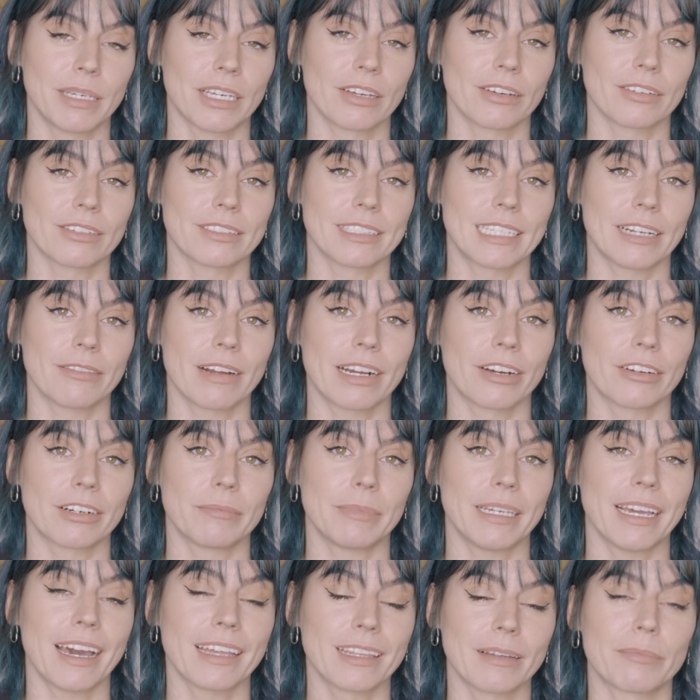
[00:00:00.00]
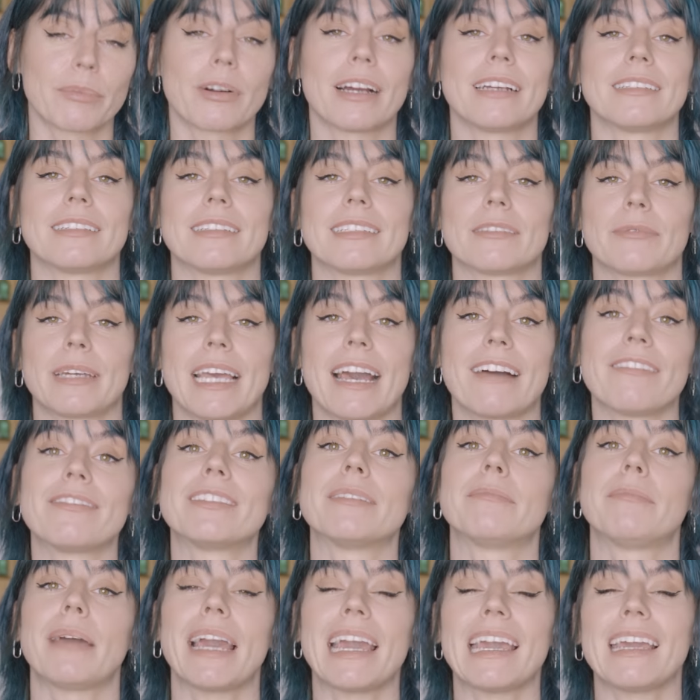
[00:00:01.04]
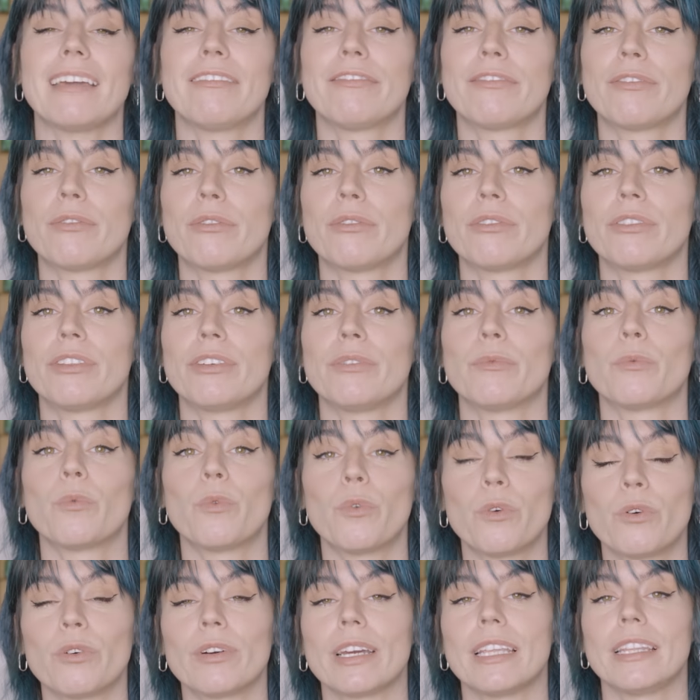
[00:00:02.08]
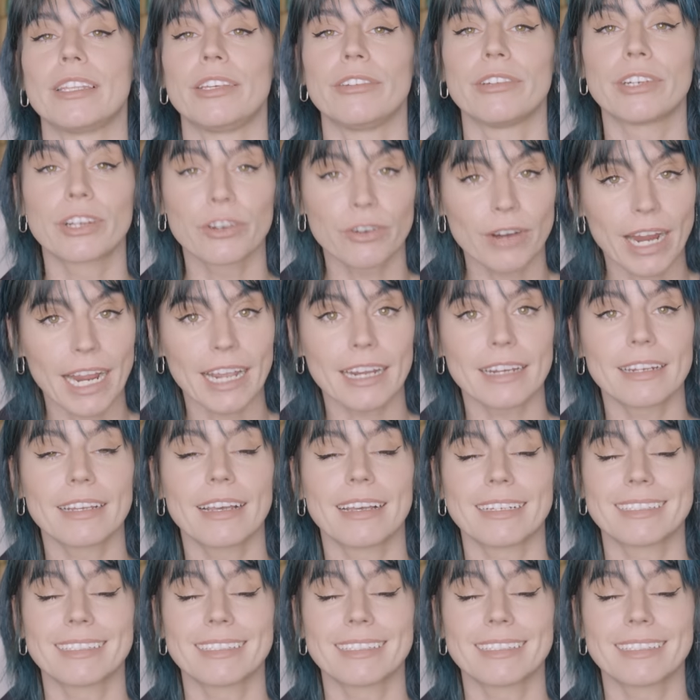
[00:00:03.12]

because there are going to be other prices that we have to pay for the war in the Ukraine,